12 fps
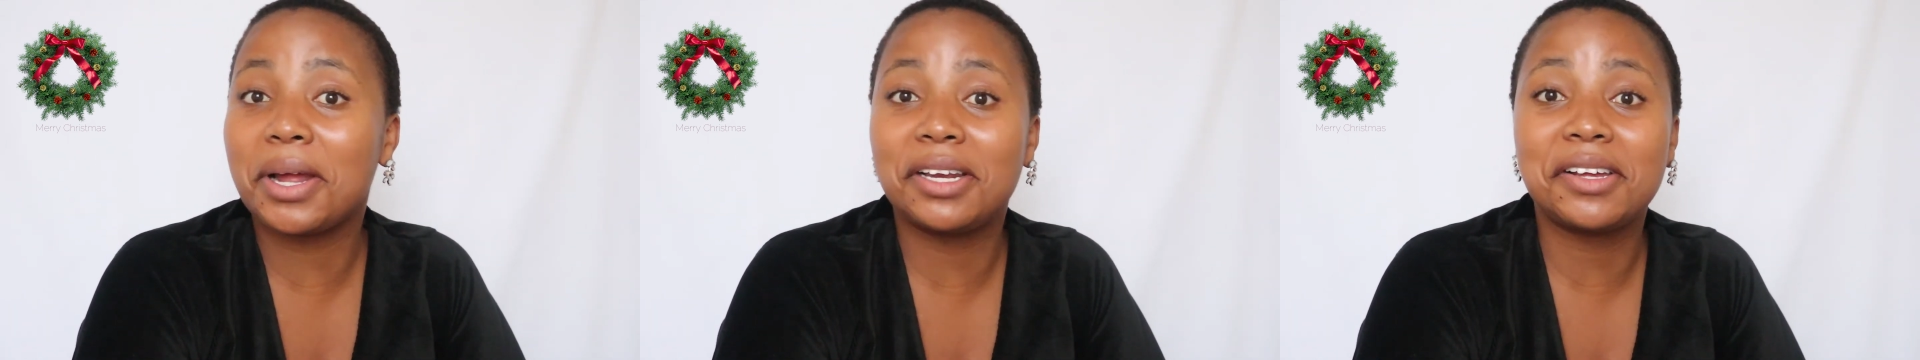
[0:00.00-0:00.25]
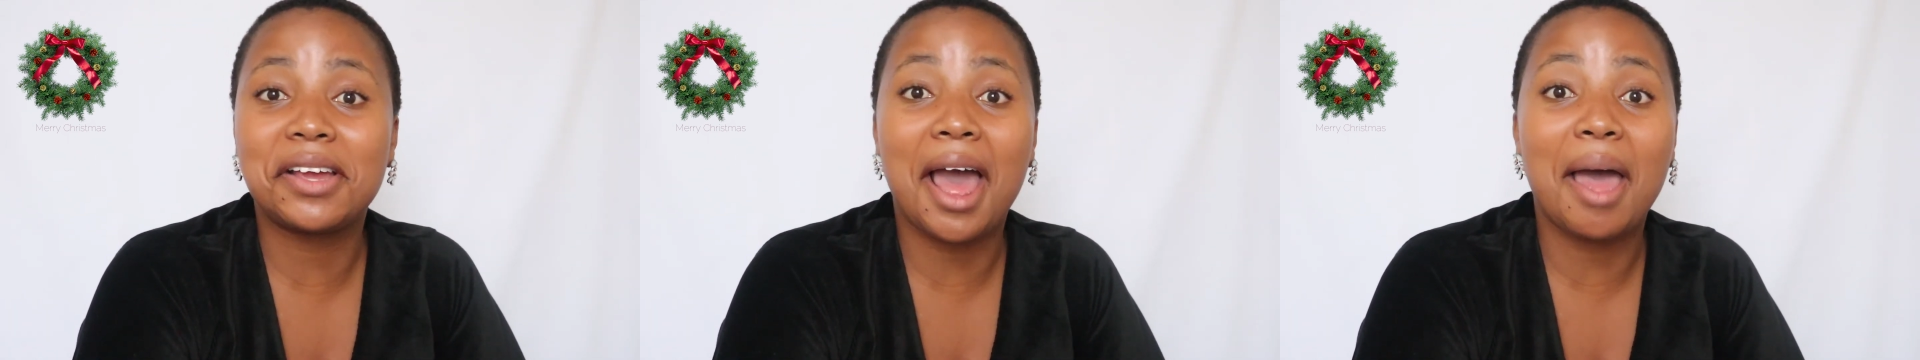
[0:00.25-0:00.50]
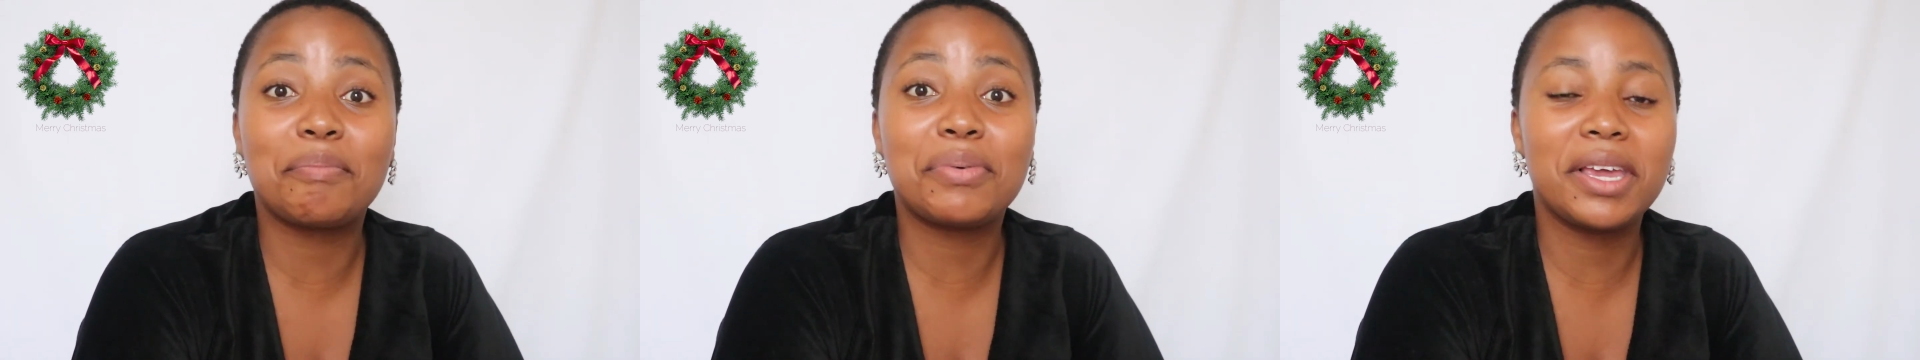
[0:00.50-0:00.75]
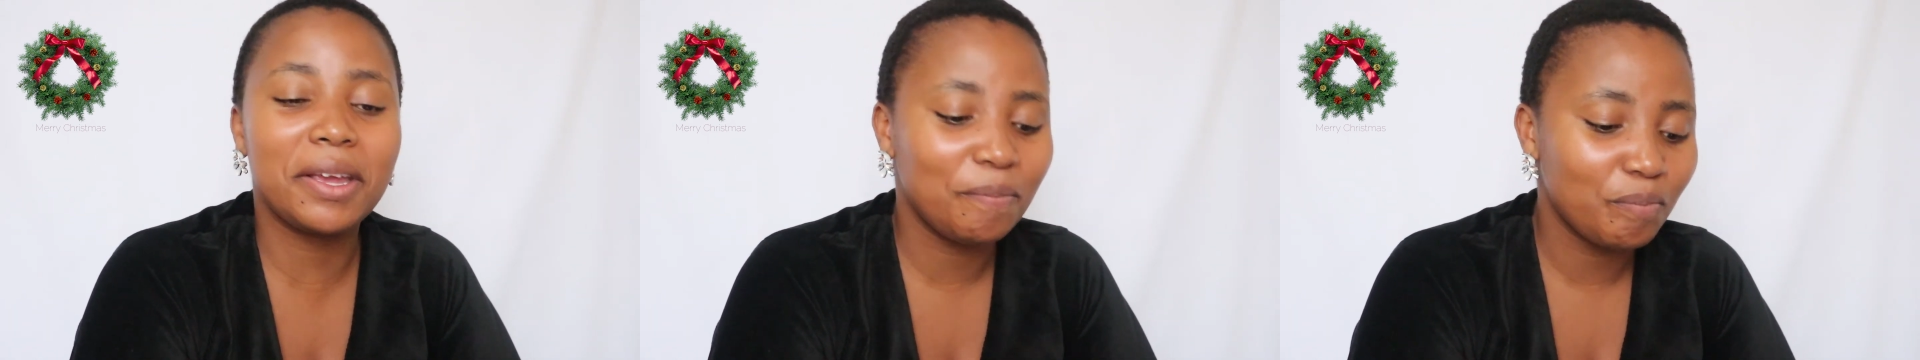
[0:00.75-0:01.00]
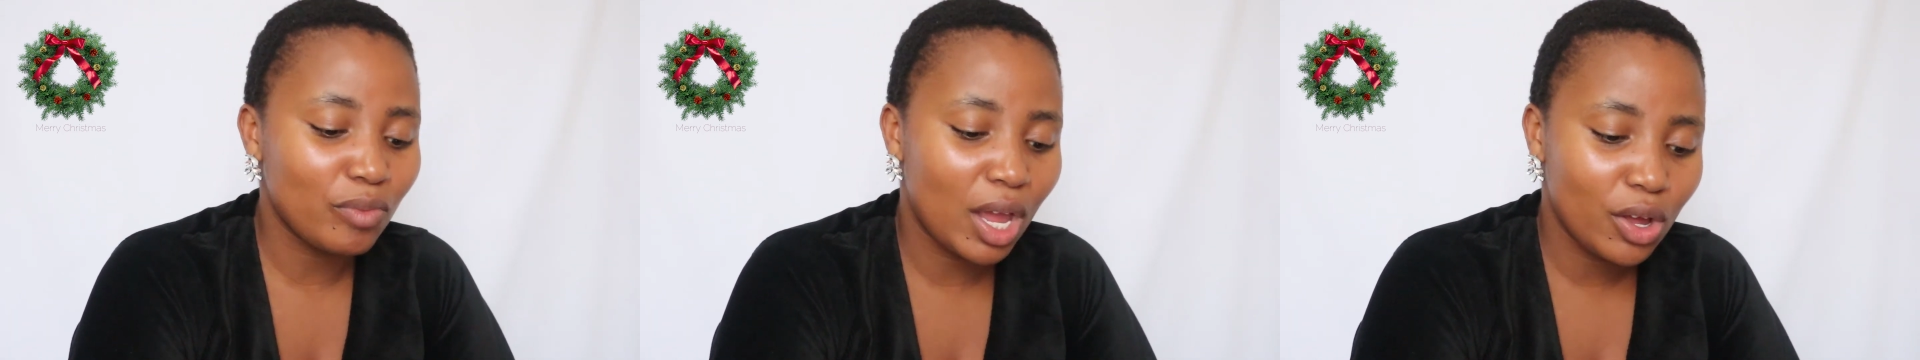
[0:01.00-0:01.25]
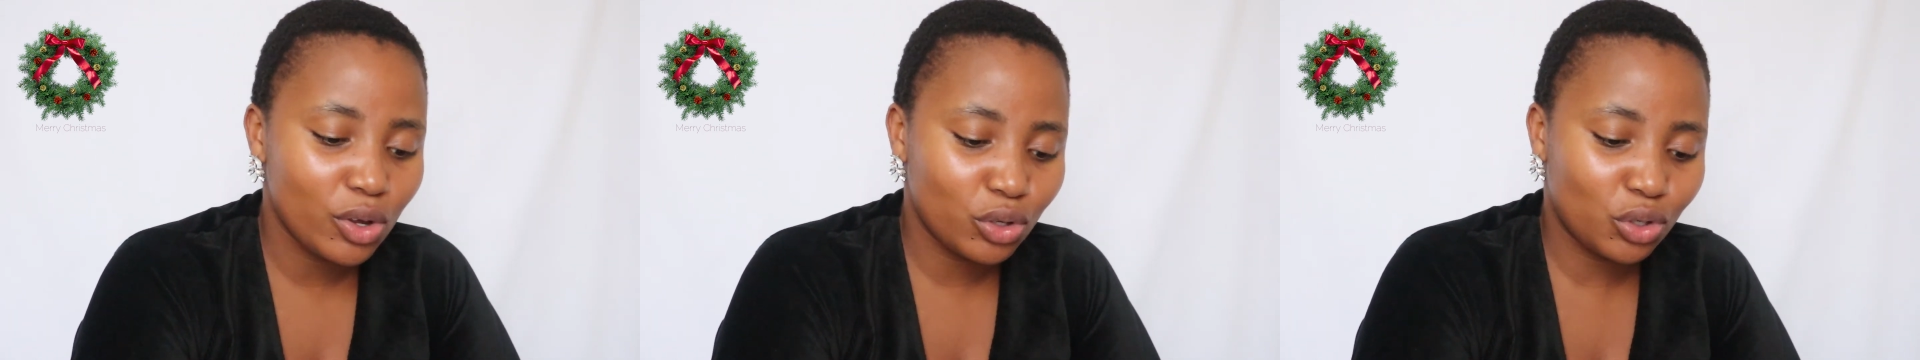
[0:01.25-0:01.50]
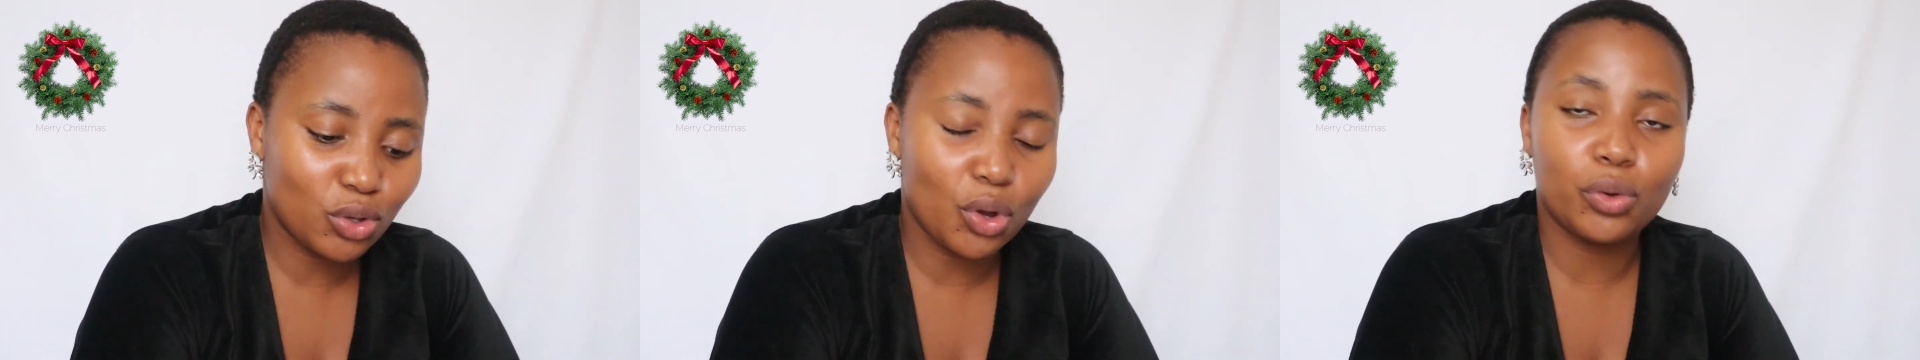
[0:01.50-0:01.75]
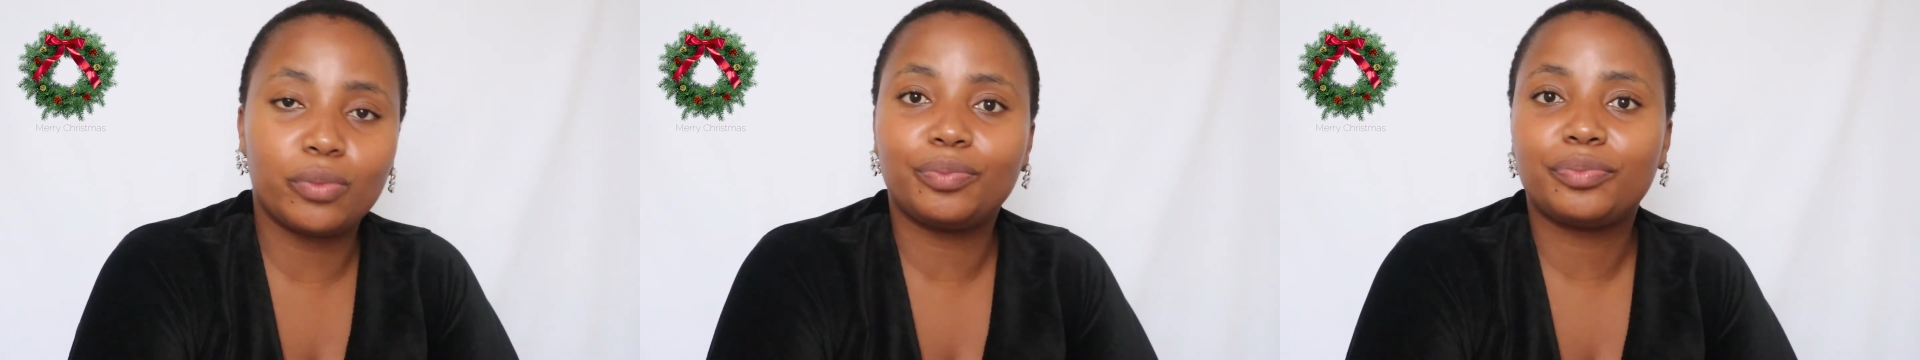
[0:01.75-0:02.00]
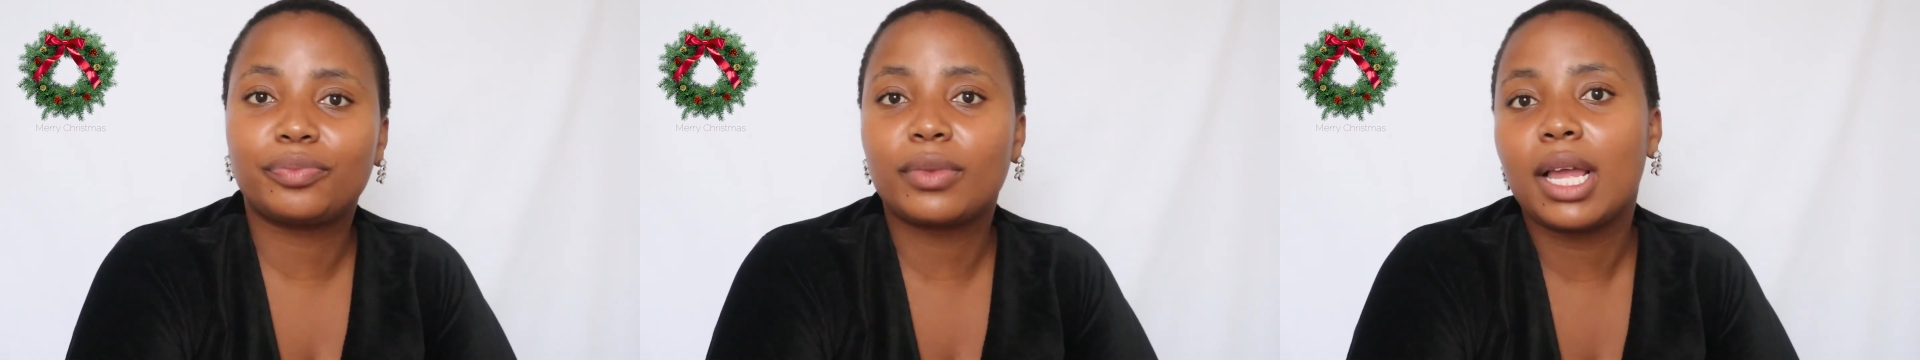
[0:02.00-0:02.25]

and be happy. So